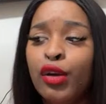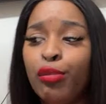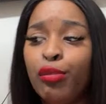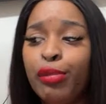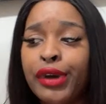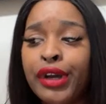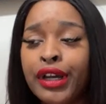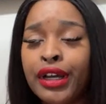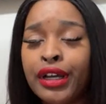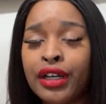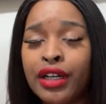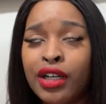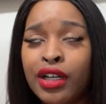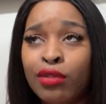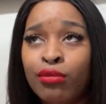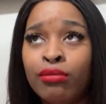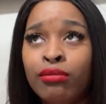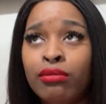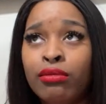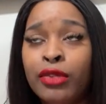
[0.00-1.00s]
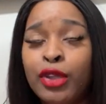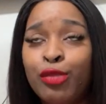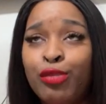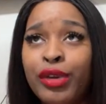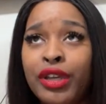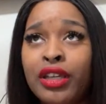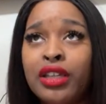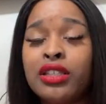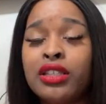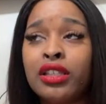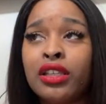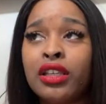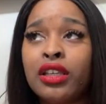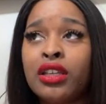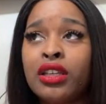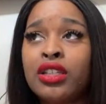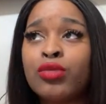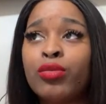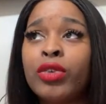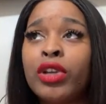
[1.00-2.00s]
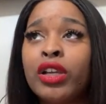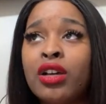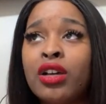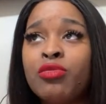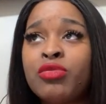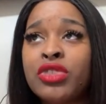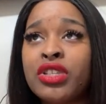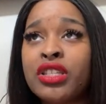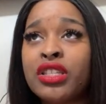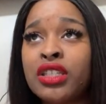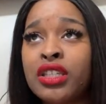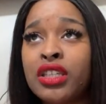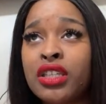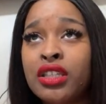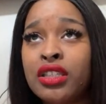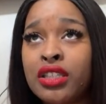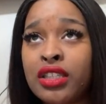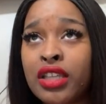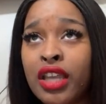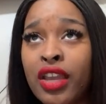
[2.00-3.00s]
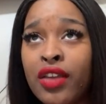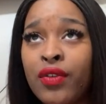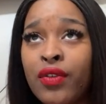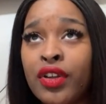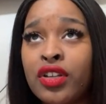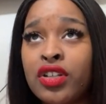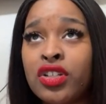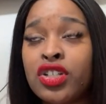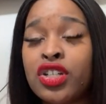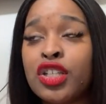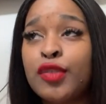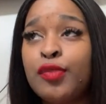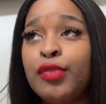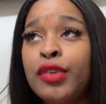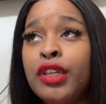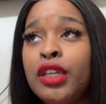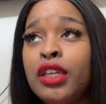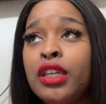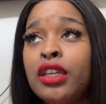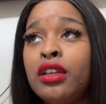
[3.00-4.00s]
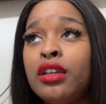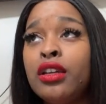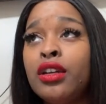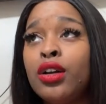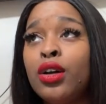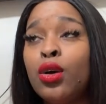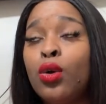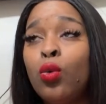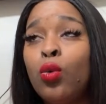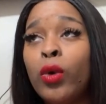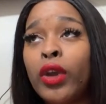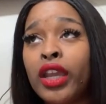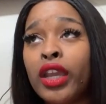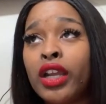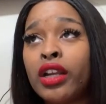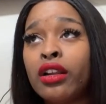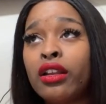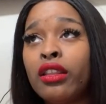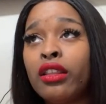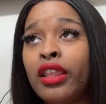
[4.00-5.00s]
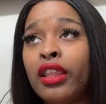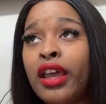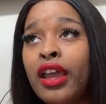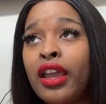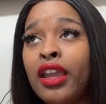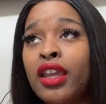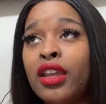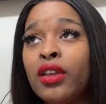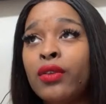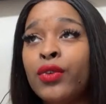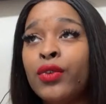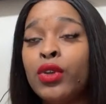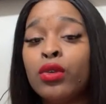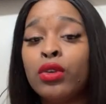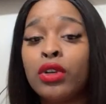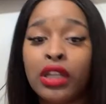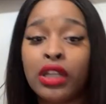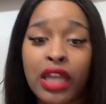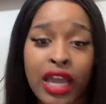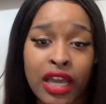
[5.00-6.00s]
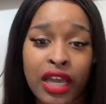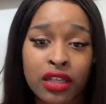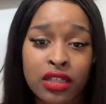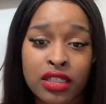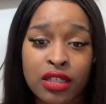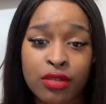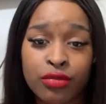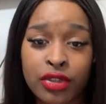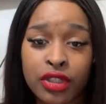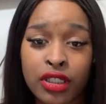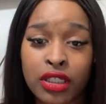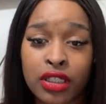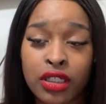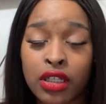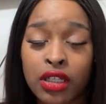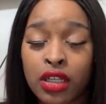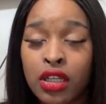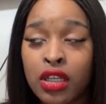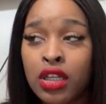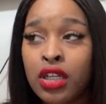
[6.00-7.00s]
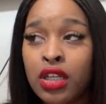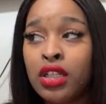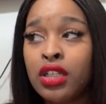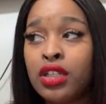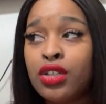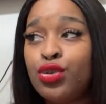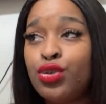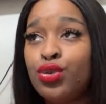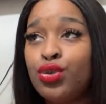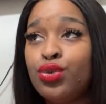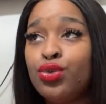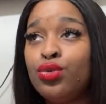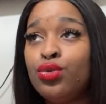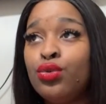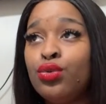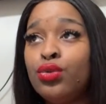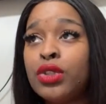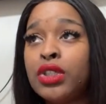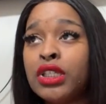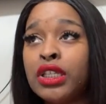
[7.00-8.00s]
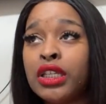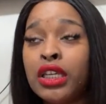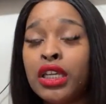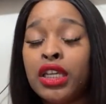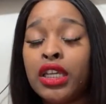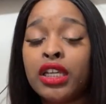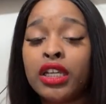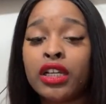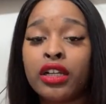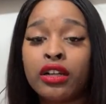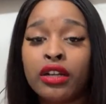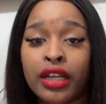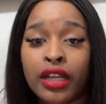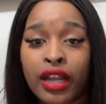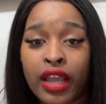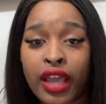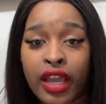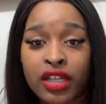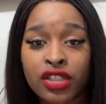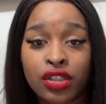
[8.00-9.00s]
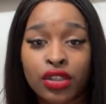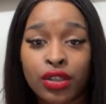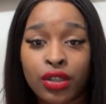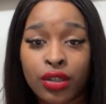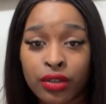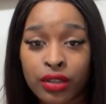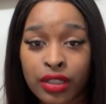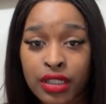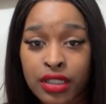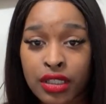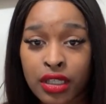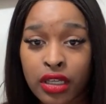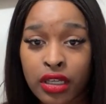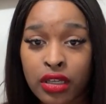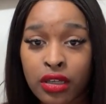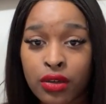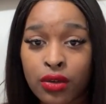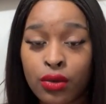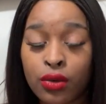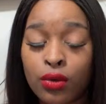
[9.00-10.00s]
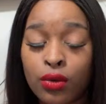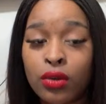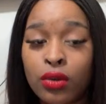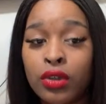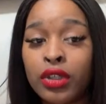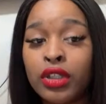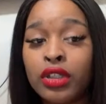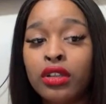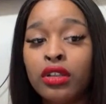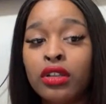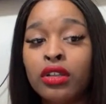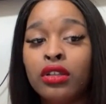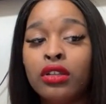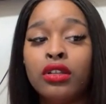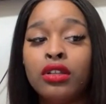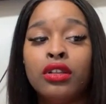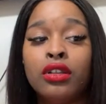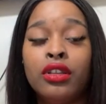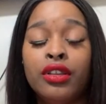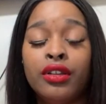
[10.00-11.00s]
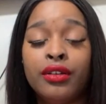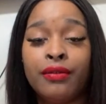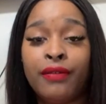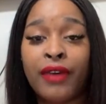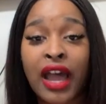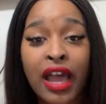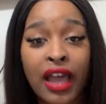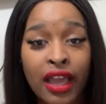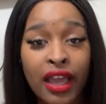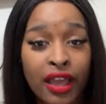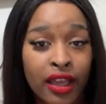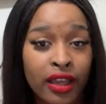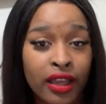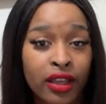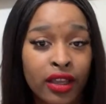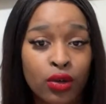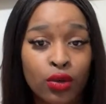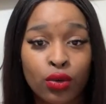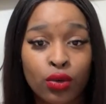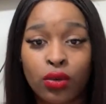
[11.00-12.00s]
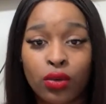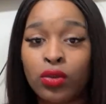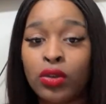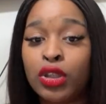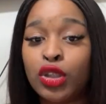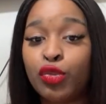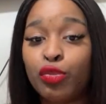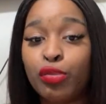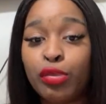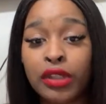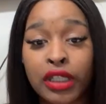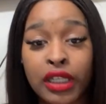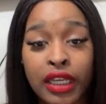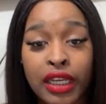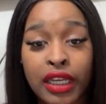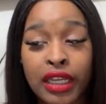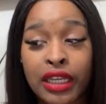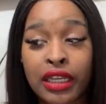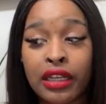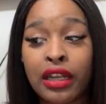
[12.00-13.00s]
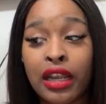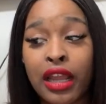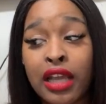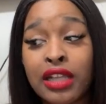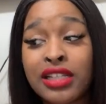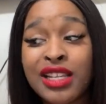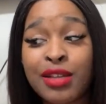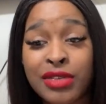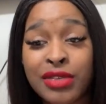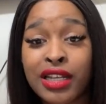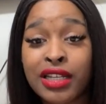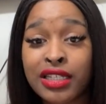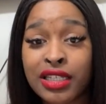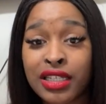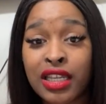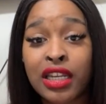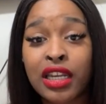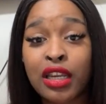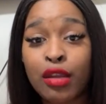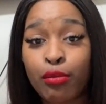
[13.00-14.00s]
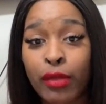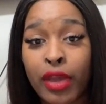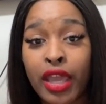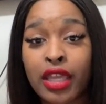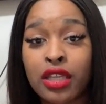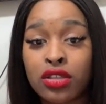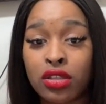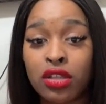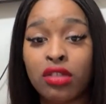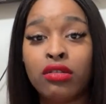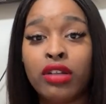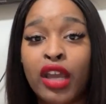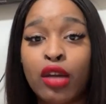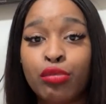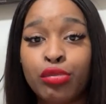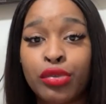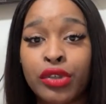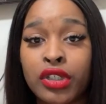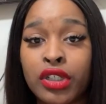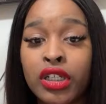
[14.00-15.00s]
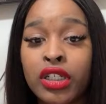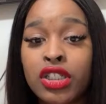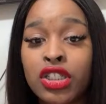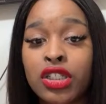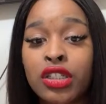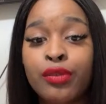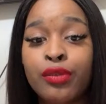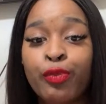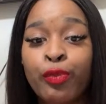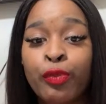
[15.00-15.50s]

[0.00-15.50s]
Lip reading: But the biggest thing is when it comes to seed saving, just be aware that if you allow something to sit here and actually go to seed on the vine or on the plant, 9 times out of 10 it may slow down production.